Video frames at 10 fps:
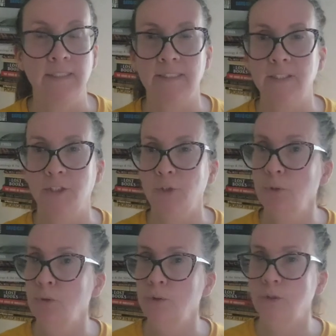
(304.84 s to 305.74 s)
in the
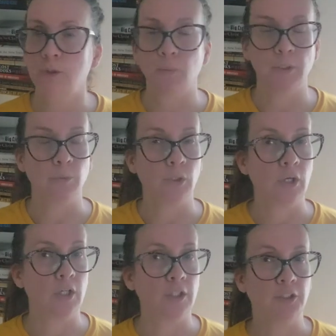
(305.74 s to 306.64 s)
news with
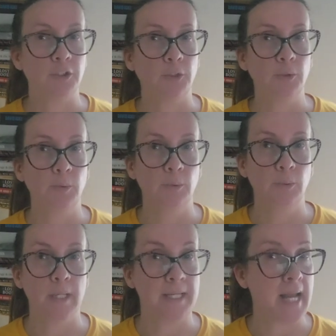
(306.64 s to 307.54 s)
regards
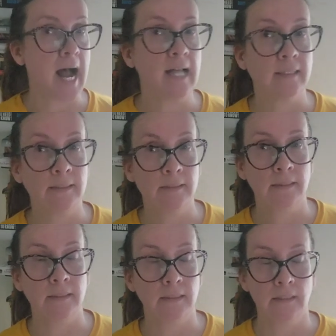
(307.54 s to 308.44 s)
to an
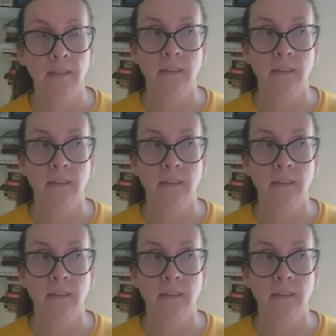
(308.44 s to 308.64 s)
island and